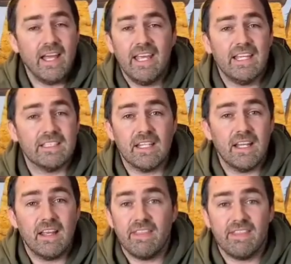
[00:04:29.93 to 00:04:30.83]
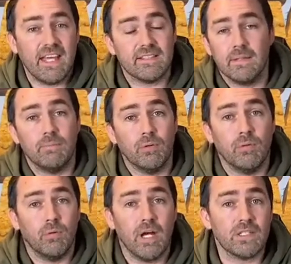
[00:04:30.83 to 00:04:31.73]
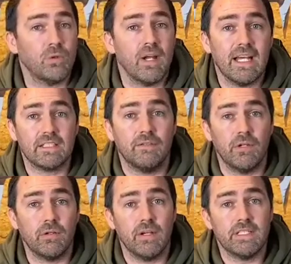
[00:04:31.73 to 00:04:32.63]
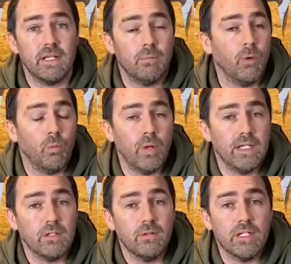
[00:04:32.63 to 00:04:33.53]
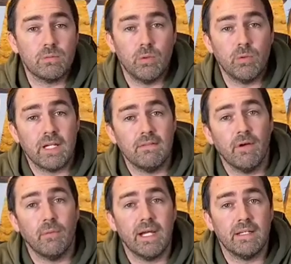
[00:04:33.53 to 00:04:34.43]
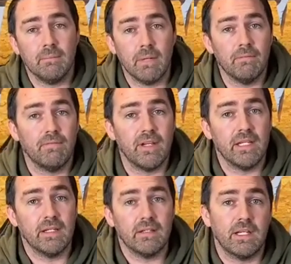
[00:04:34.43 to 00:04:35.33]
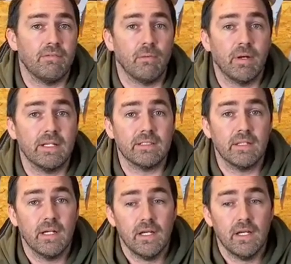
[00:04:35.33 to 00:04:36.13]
It's that simple. That's all I ask of you guys. And what we do is we'll give away the monthly giveaways.